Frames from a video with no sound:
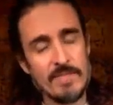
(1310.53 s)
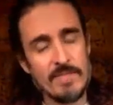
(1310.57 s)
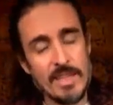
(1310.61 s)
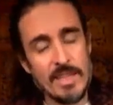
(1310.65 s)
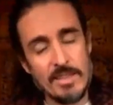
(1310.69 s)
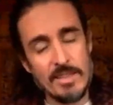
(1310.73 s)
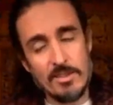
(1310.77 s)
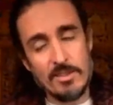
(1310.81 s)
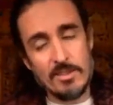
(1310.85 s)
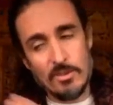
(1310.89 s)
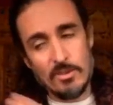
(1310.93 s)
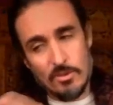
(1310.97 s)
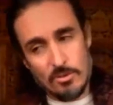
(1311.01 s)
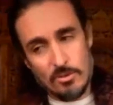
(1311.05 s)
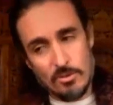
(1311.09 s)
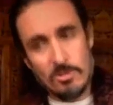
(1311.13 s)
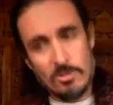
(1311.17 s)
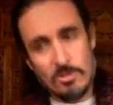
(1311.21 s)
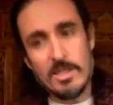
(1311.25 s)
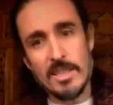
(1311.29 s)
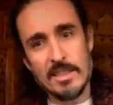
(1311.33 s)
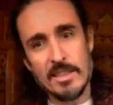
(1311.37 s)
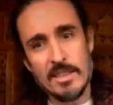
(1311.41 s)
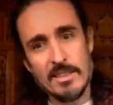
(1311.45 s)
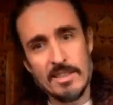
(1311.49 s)
and destroy
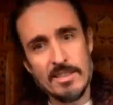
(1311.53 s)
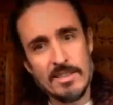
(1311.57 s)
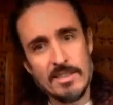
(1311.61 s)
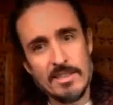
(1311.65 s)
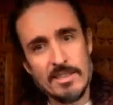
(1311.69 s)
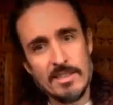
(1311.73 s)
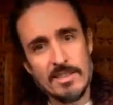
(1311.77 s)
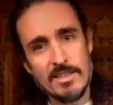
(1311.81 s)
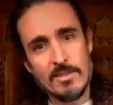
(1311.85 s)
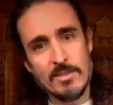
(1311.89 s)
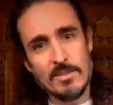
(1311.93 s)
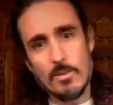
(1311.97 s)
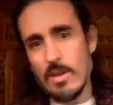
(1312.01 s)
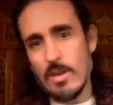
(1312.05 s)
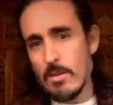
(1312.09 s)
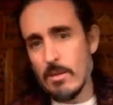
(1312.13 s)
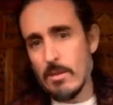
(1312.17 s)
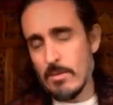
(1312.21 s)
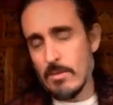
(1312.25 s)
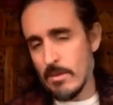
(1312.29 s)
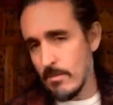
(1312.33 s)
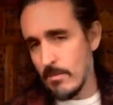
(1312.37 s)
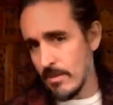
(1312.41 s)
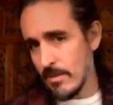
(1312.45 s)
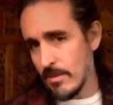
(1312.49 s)
it without
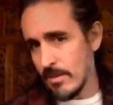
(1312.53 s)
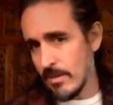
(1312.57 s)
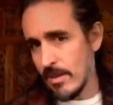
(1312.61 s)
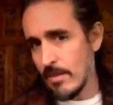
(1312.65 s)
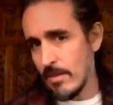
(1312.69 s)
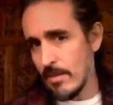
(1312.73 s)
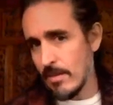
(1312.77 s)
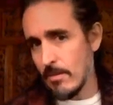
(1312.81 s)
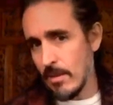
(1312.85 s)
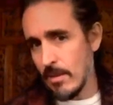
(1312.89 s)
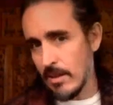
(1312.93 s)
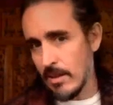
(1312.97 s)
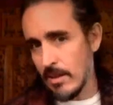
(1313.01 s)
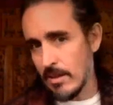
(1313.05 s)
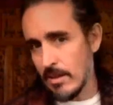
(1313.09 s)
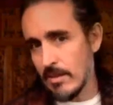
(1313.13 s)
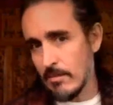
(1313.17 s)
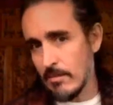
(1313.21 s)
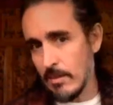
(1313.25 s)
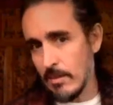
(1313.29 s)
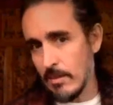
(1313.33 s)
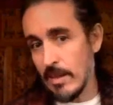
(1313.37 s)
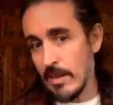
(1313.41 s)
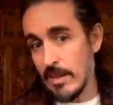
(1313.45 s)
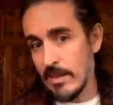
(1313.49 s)
being misled by
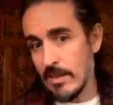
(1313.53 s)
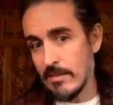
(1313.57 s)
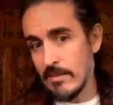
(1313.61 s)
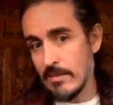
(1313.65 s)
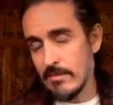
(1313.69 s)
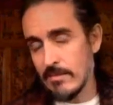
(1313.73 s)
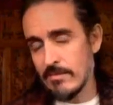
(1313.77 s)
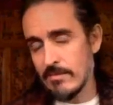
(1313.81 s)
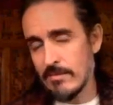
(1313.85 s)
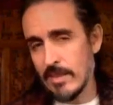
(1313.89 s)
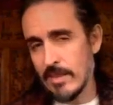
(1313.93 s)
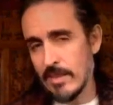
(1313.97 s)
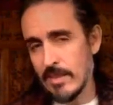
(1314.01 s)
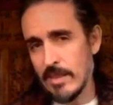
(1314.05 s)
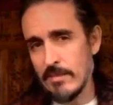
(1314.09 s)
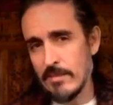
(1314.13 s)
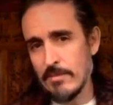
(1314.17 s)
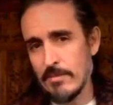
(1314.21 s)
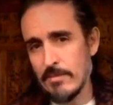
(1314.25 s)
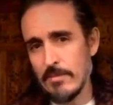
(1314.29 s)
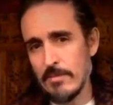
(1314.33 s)
it. Okay?